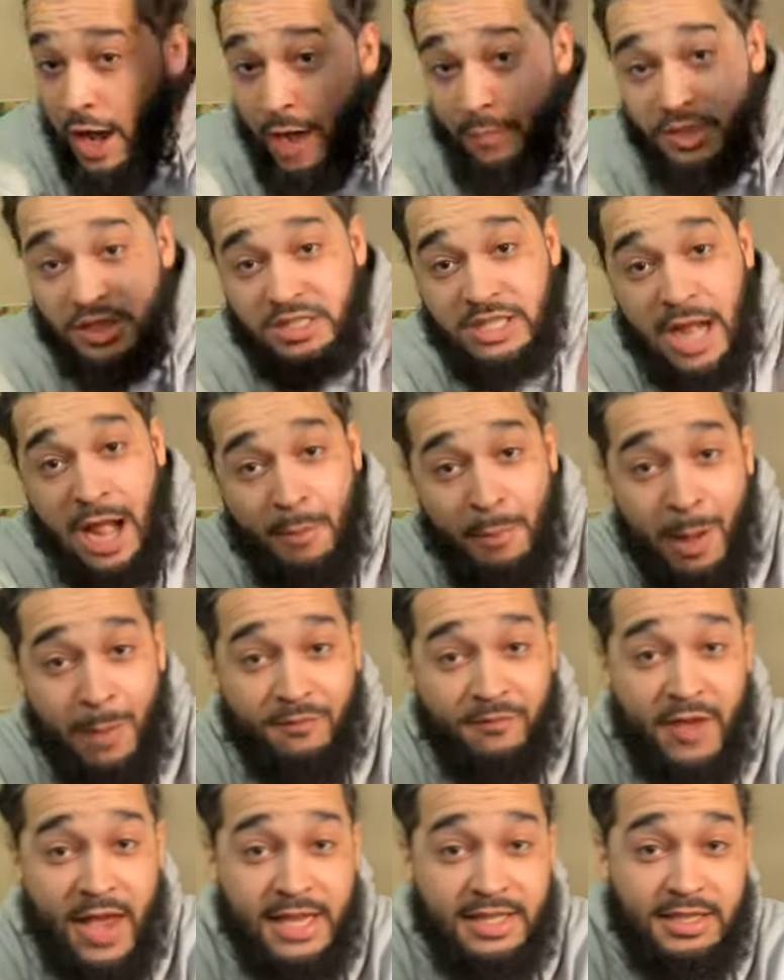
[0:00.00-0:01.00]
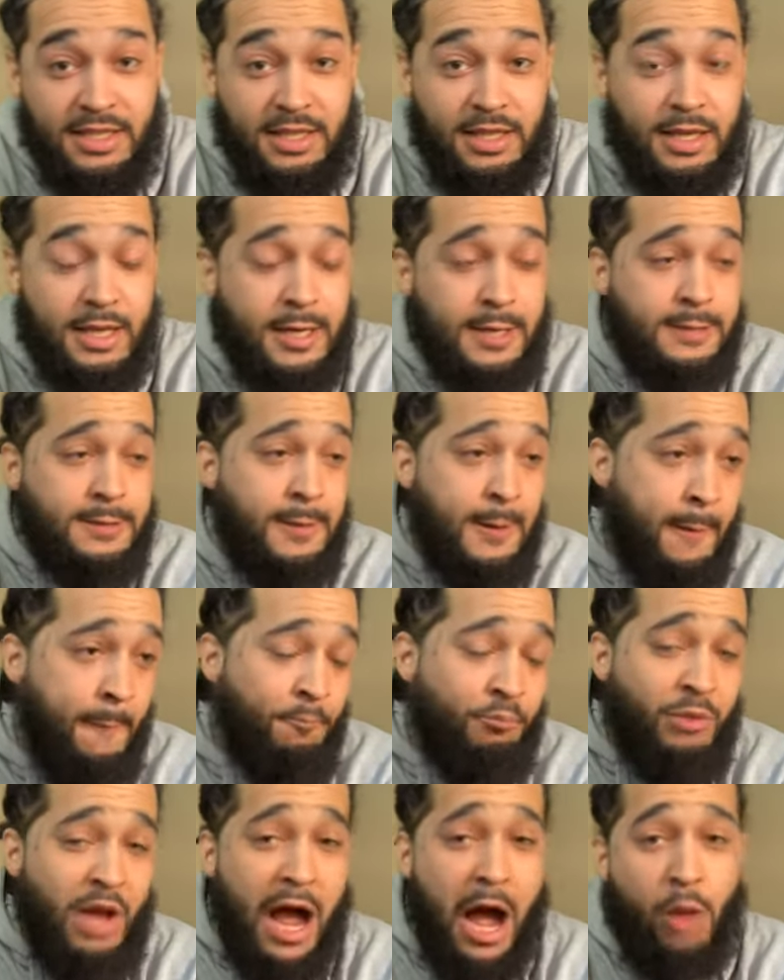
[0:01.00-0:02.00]
how much time I'm facing because
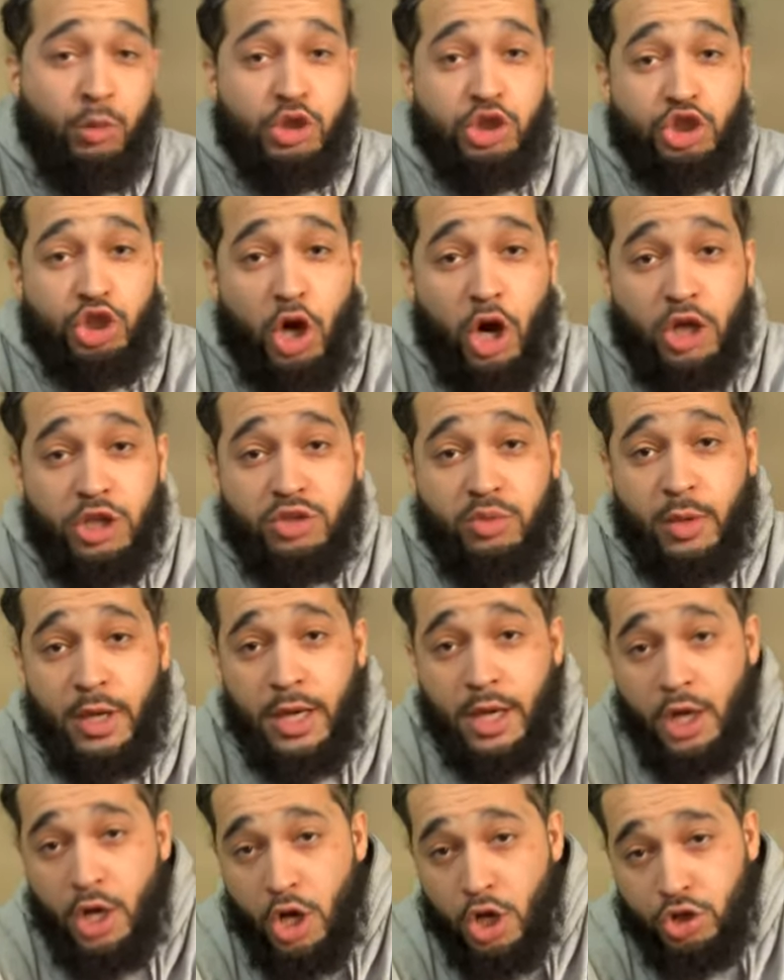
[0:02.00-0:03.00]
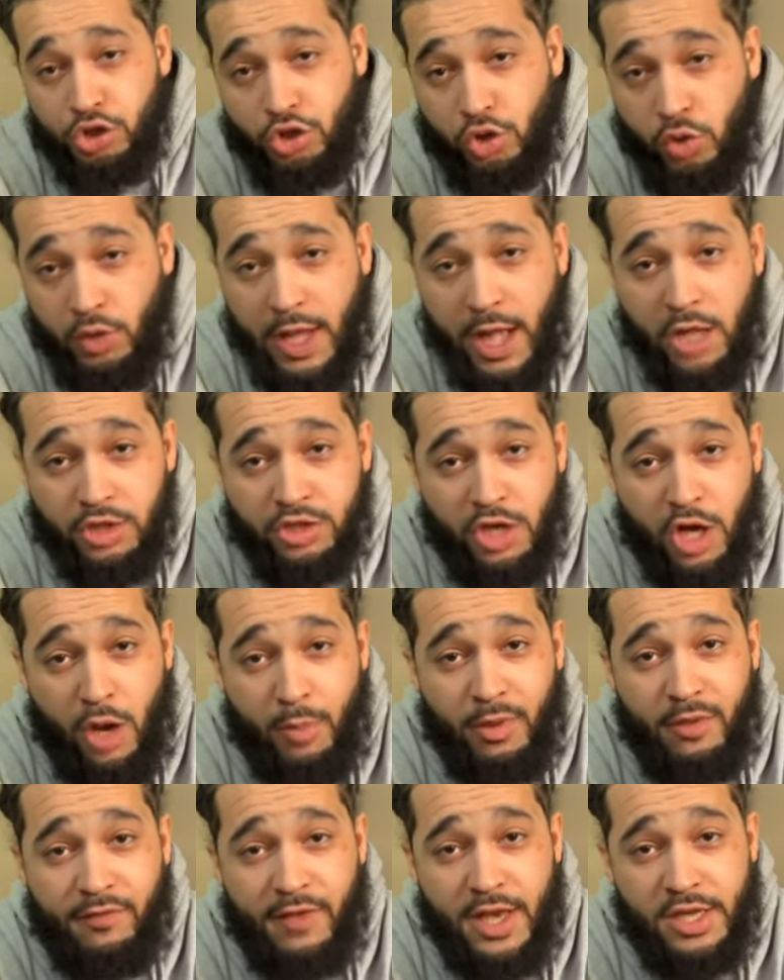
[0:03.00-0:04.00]
I was charged with two counts of
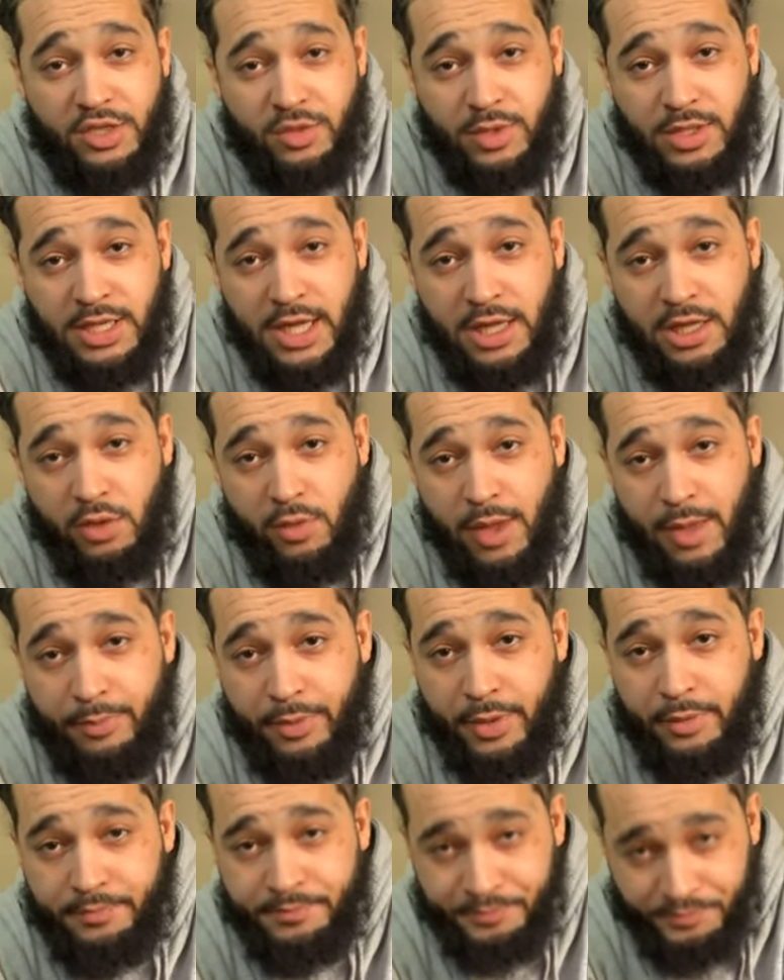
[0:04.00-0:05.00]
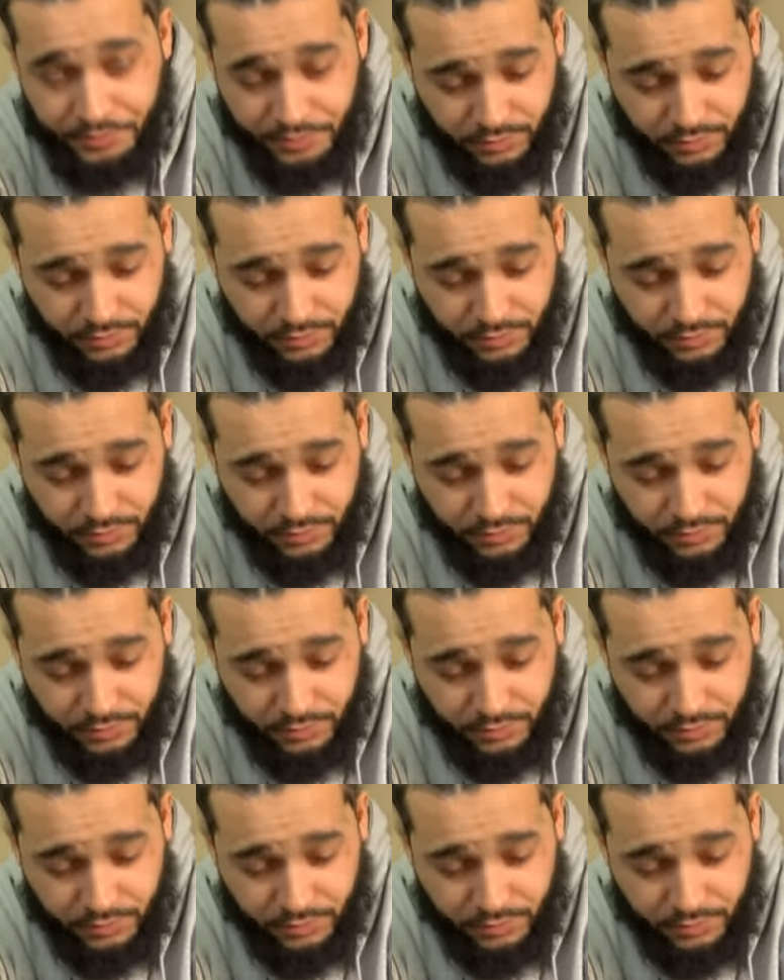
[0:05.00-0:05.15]
home invasion with deadly weapon,